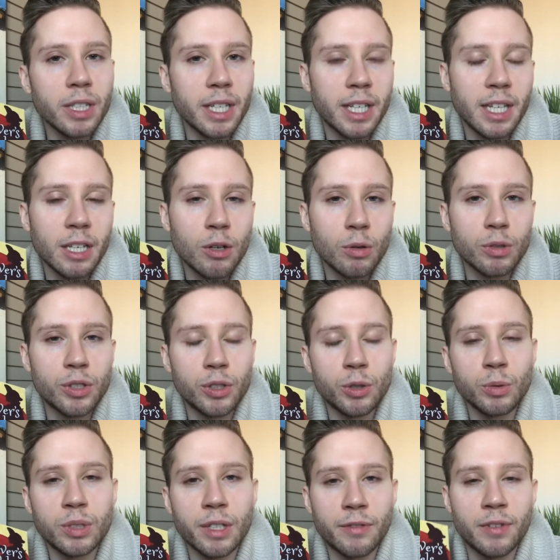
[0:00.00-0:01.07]
He goes
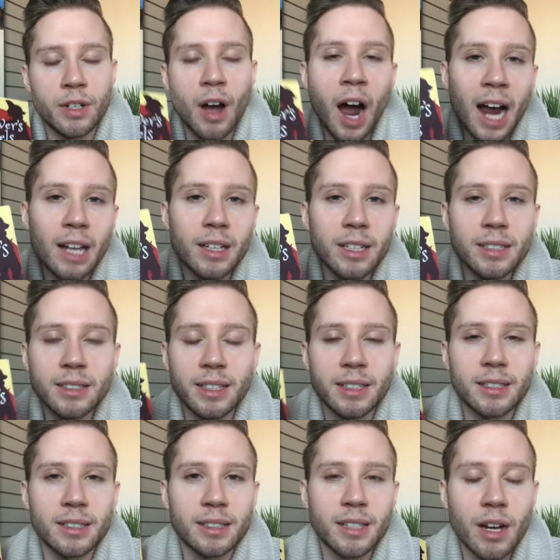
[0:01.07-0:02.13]
to different islands and
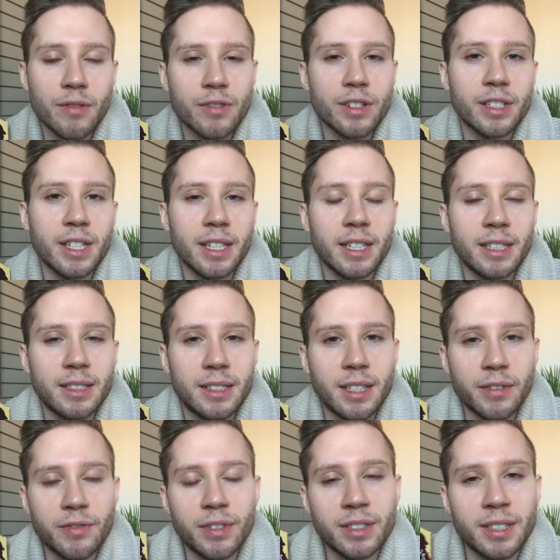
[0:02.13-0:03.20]
discovers these
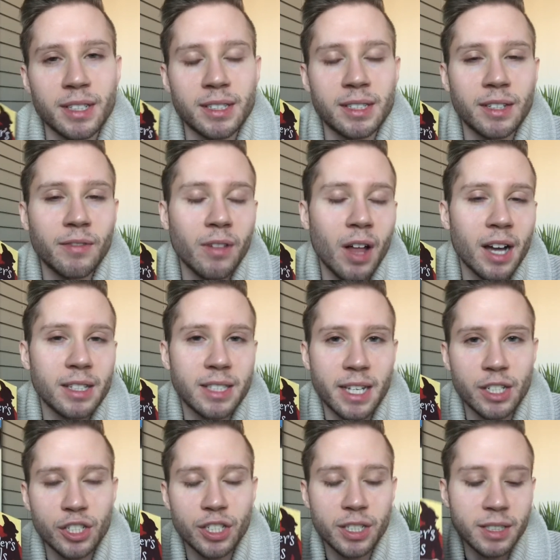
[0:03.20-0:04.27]
different
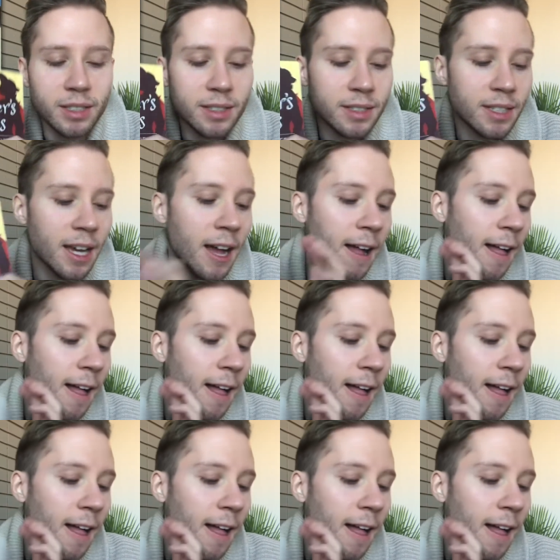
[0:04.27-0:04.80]
civilizations.